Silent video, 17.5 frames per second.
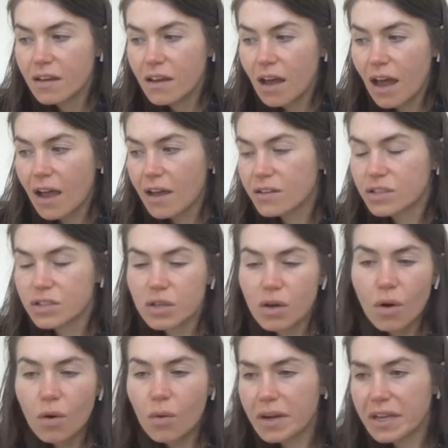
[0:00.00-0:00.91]
I just
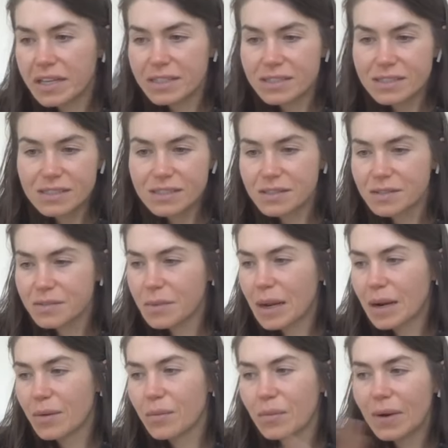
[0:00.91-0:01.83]
always, no
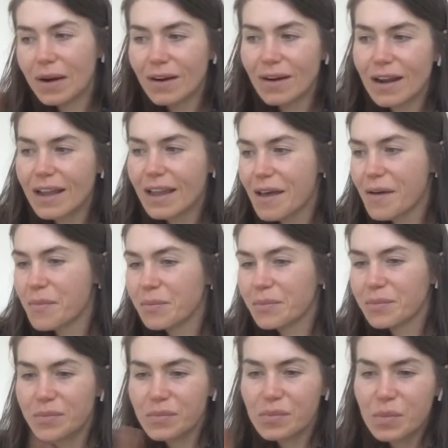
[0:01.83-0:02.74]
matter where I
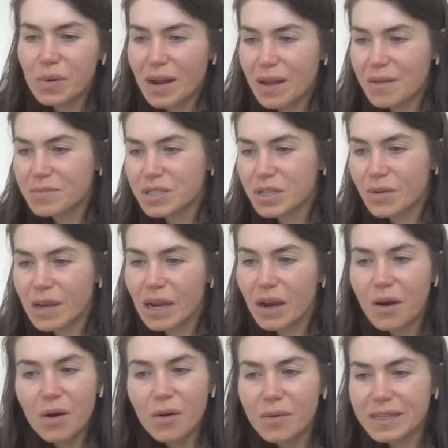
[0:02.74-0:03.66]
am, what I'm doing,
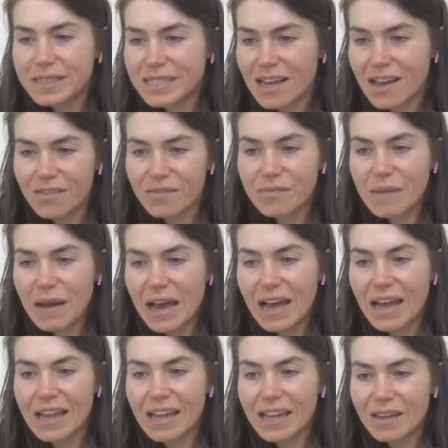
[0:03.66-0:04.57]
always have
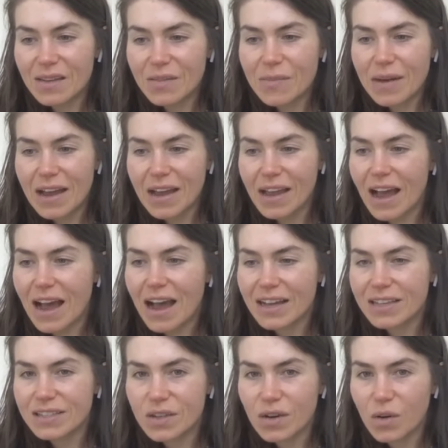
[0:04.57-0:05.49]
my, my
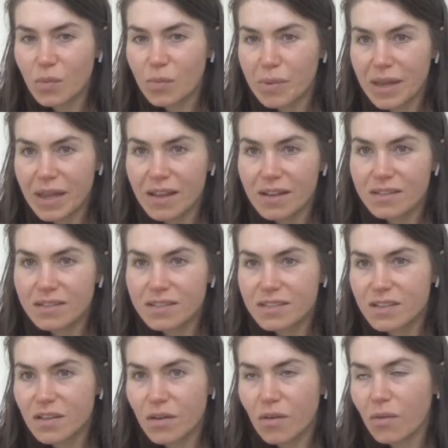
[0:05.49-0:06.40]
eyes open.
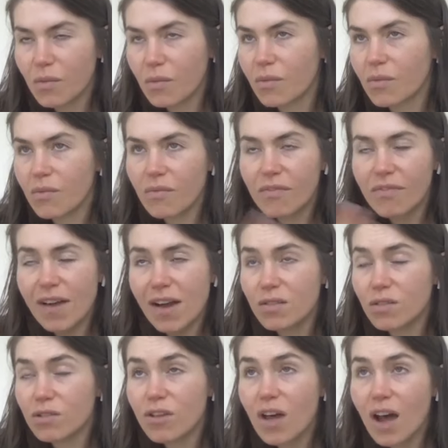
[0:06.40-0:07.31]
So found
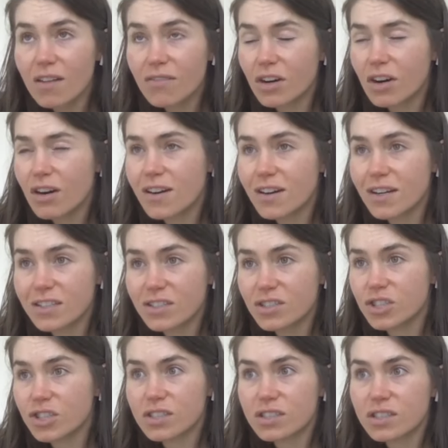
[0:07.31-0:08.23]
a lot of our
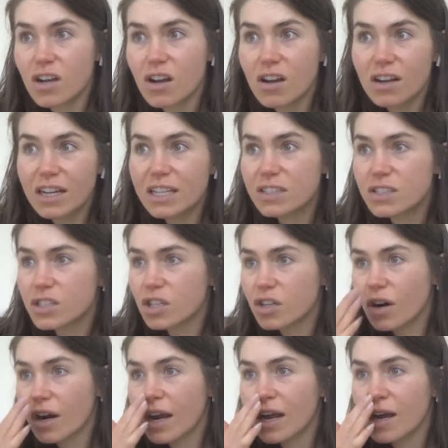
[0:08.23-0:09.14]
artists just on
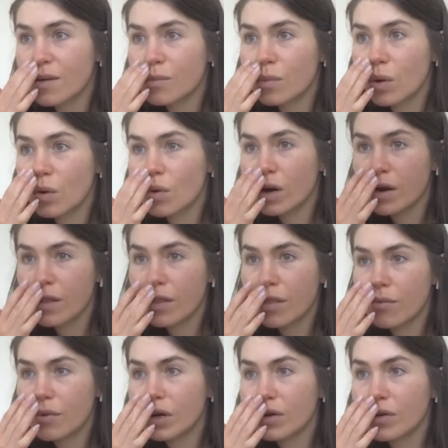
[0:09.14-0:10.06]
Instagram or
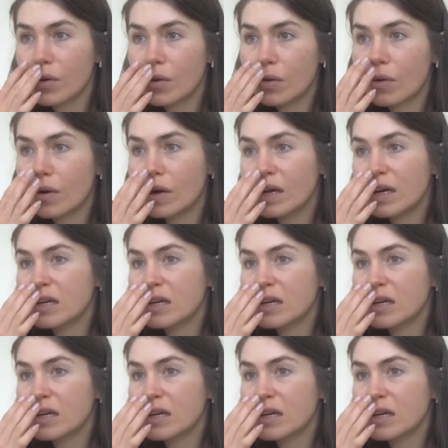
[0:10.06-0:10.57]
through